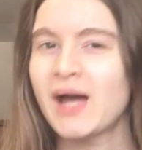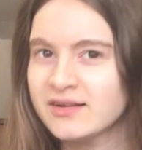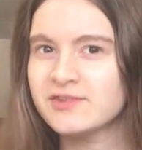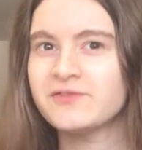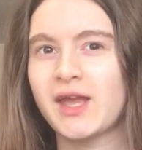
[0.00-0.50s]

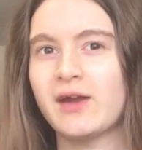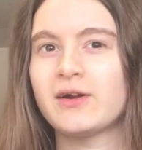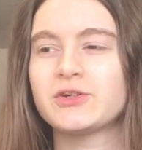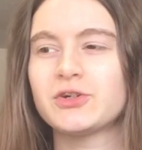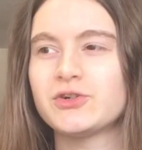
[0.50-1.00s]
passive
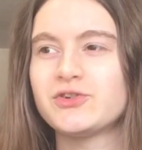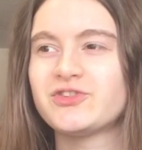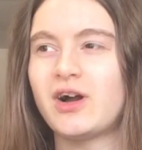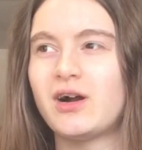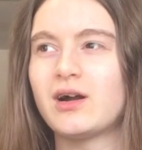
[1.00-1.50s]
characters
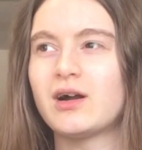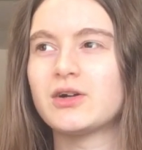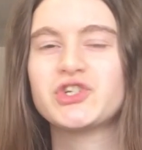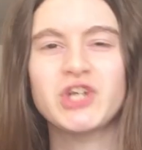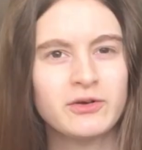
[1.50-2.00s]
are
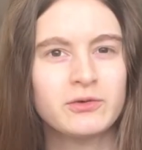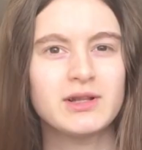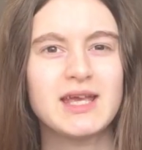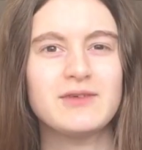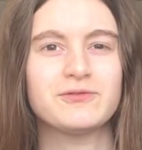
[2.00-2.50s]

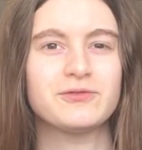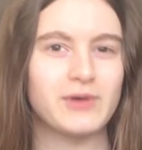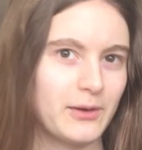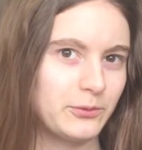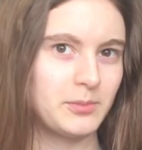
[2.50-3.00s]
generally frowned